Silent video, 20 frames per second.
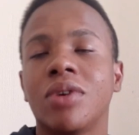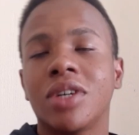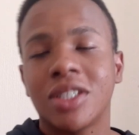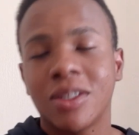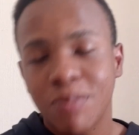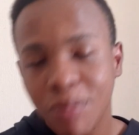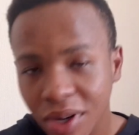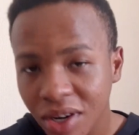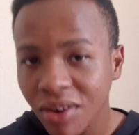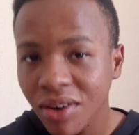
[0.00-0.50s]

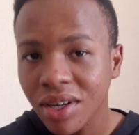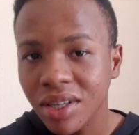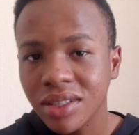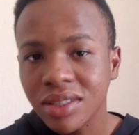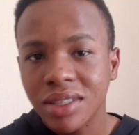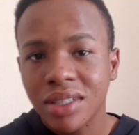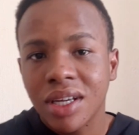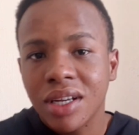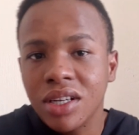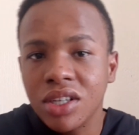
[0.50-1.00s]

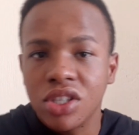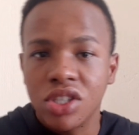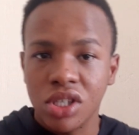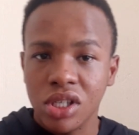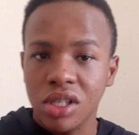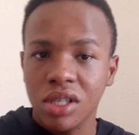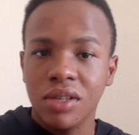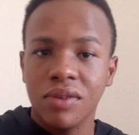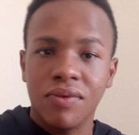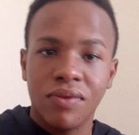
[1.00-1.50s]
experience can
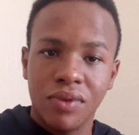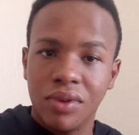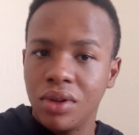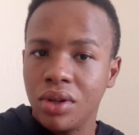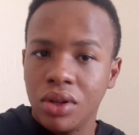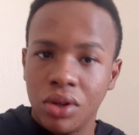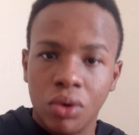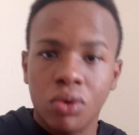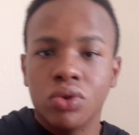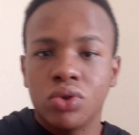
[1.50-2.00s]
achieve
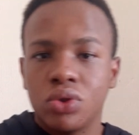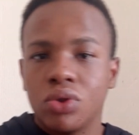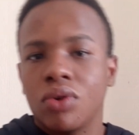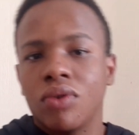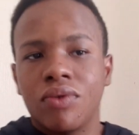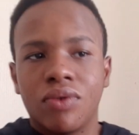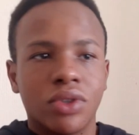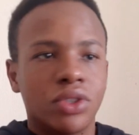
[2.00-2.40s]
those sort of